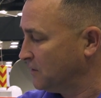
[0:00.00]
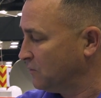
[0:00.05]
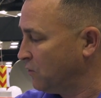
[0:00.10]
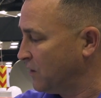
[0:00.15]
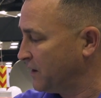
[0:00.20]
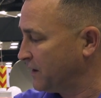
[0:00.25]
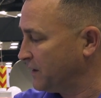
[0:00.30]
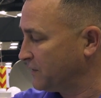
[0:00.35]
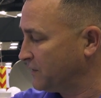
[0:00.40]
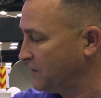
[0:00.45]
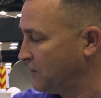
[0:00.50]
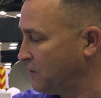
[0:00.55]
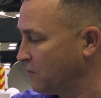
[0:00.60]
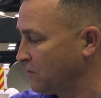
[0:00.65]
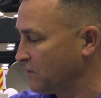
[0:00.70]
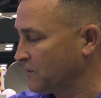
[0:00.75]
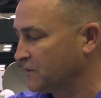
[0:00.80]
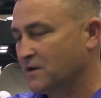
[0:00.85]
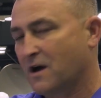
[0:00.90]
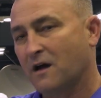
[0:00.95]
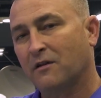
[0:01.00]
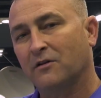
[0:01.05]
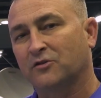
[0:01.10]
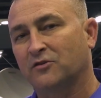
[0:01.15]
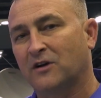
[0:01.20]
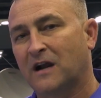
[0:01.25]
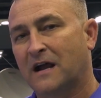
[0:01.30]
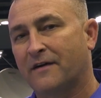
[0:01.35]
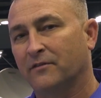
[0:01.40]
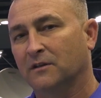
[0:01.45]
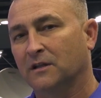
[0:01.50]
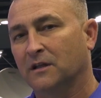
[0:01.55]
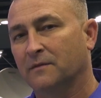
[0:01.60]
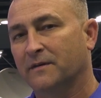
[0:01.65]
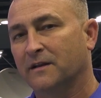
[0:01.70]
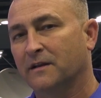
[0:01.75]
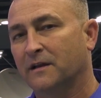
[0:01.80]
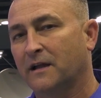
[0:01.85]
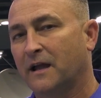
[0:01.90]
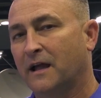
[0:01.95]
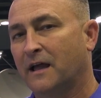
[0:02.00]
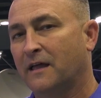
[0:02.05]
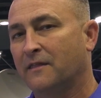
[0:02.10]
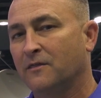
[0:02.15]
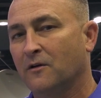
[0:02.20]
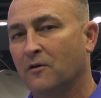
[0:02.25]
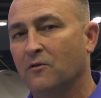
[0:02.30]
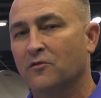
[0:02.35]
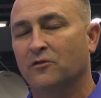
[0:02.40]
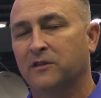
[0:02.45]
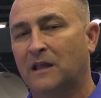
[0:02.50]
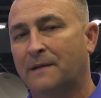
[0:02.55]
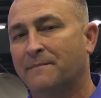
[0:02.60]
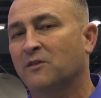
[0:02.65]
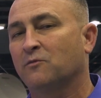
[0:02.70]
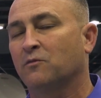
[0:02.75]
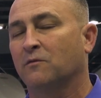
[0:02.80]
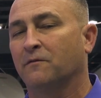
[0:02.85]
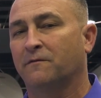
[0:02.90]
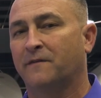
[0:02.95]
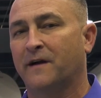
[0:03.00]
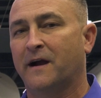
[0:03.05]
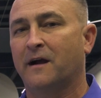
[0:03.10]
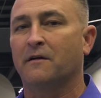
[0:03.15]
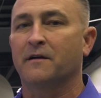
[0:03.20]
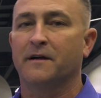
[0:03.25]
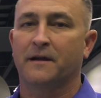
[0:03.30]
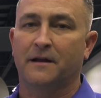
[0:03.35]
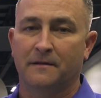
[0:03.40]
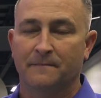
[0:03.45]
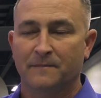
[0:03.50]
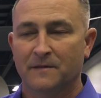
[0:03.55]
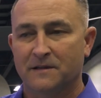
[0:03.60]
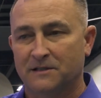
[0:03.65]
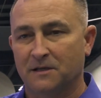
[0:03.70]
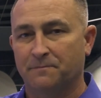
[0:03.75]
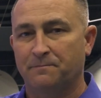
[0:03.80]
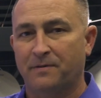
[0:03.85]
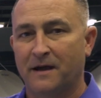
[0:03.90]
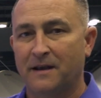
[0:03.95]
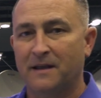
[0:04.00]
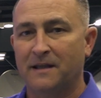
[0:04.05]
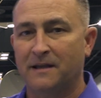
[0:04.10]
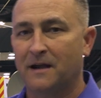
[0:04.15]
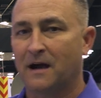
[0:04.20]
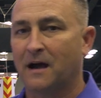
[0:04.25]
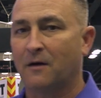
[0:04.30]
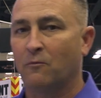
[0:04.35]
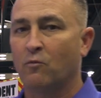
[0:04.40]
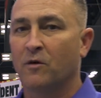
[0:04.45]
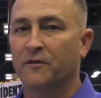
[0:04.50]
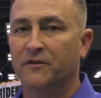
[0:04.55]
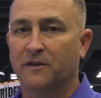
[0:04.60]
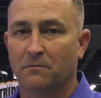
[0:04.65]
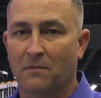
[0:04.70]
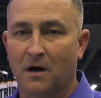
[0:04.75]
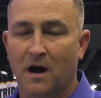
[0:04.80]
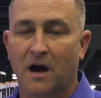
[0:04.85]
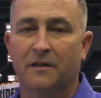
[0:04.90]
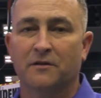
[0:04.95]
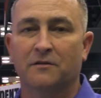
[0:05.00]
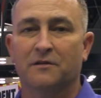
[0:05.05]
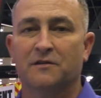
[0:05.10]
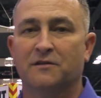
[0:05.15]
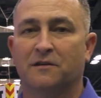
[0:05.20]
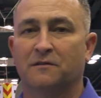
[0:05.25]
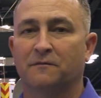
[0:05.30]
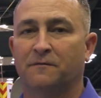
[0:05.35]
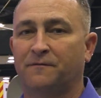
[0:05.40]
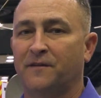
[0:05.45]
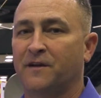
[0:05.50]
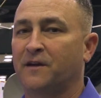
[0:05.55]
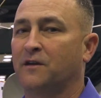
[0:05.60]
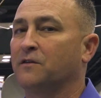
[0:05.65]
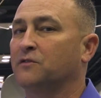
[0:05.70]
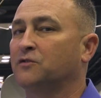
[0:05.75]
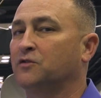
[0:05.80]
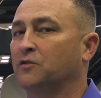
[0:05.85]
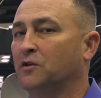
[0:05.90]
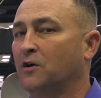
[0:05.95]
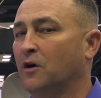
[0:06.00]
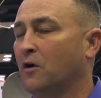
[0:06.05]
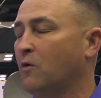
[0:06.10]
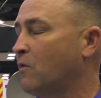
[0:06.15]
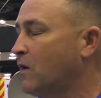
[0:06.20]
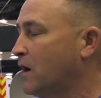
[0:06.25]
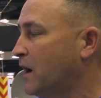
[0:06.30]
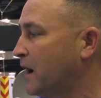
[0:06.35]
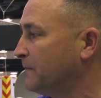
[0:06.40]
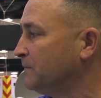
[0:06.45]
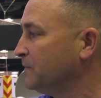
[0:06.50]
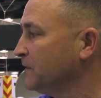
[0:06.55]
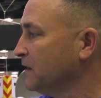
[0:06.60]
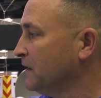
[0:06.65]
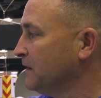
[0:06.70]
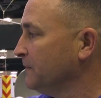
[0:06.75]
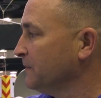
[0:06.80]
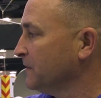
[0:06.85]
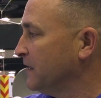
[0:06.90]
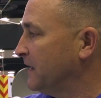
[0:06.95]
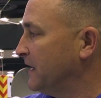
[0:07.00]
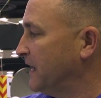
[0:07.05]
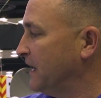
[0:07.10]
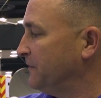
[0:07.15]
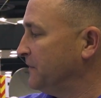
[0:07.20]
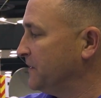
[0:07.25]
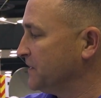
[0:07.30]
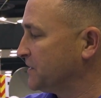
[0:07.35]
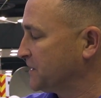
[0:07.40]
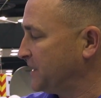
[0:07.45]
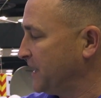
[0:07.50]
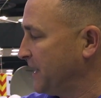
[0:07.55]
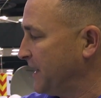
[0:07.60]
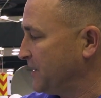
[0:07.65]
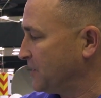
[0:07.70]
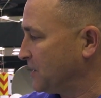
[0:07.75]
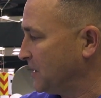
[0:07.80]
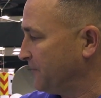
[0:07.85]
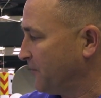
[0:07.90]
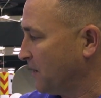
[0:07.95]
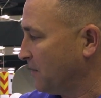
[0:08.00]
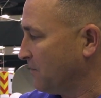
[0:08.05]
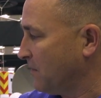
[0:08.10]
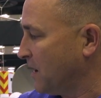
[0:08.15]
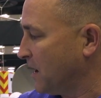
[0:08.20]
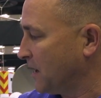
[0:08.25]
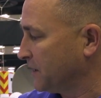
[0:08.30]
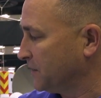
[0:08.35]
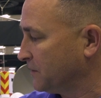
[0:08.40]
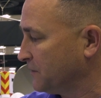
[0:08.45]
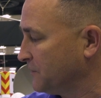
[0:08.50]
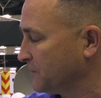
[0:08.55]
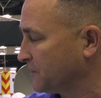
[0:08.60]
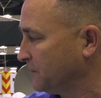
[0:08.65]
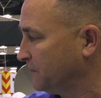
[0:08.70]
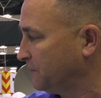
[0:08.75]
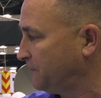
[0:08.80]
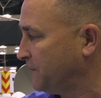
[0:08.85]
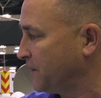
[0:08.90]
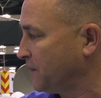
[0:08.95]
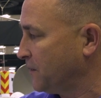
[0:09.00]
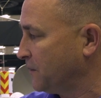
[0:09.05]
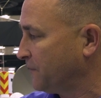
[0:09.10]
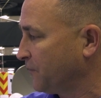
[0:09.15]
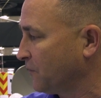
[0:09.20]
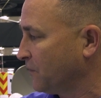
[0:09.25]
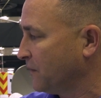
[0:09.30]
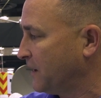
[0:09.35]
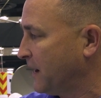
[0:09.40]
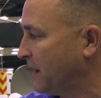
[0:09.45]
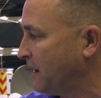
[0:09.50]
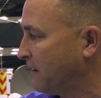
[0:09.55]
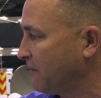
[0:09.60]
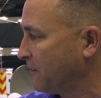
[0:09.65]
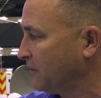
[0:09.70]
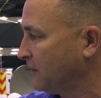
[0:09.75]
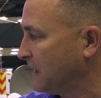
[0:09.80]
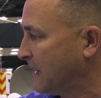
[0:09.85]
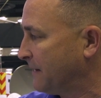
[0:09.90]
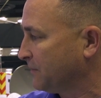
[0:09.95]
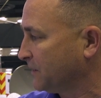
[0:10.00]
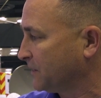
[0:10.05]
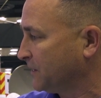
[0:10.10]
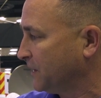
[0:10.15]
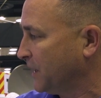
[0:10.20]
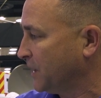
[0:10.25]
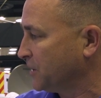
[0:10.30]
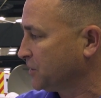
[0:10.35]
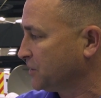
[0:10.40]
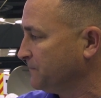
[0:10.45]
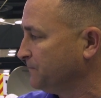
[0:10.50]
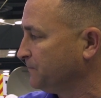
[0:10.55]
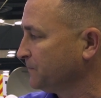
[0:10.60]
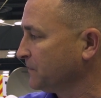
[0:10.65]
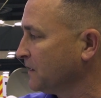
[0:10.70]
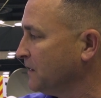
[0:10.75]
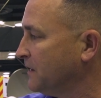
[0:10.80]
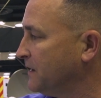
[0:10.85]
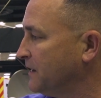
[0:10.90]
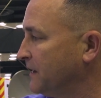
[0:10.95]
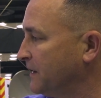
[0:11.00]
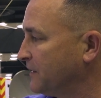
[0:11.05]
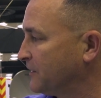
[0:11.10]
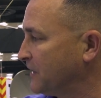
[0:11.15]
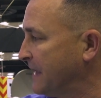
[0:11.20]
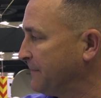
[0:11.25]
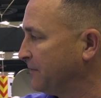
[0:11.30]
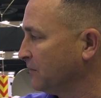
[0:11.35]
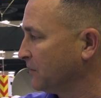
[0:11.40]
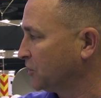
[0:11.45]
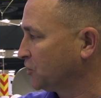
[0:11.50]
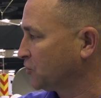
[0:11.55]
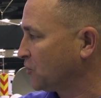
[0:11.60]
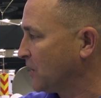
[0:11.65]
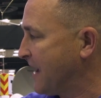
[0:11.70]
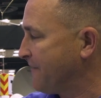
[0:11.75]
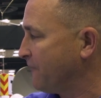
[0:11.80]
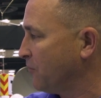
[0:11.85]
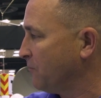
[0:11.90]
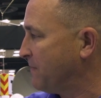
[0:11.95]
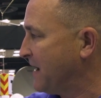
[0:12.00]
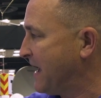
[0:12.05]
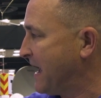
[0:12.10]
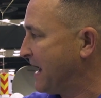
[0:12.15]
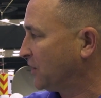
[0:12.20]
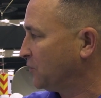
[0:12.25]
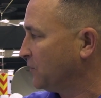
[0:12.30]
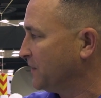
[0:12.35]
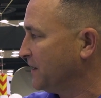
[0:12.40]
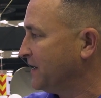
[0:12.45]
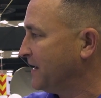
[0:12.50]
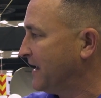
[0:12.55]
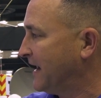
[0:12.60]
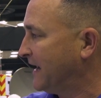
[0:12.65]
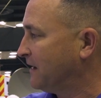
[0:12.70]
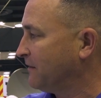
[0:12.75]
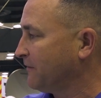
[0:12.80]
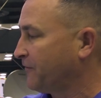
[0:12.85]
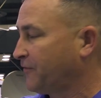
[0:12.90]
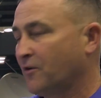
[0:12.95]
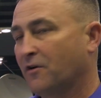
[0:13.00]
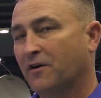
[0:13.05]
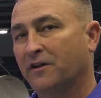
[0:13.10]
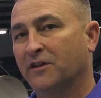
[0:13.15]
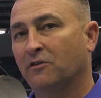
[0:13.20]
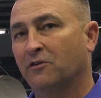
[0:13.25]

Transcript: what is the horizontal travel limit? And those limits will vary depending on what the monitor is configured to go on. In this case, if our monitor is configured for an aerial application, it is able to travel back to a -30